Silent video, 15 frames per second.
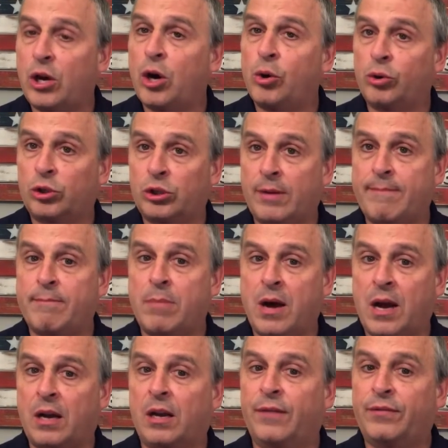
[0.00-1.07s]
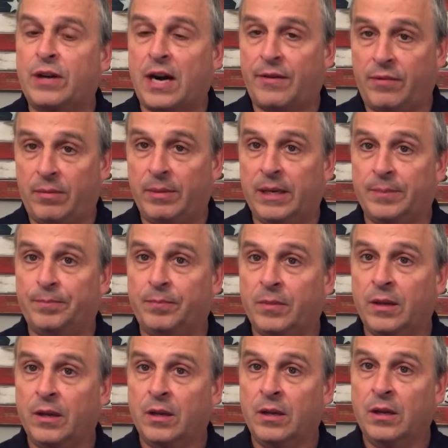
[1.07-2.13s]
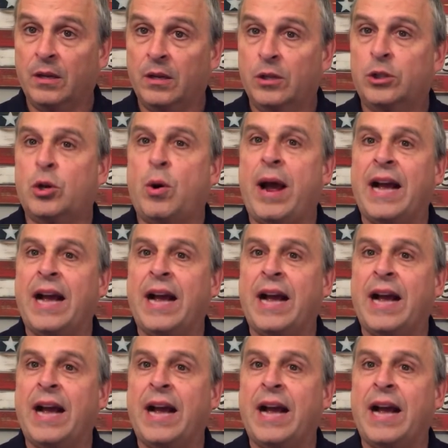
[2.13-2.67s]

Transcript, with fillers: ownership model of government. So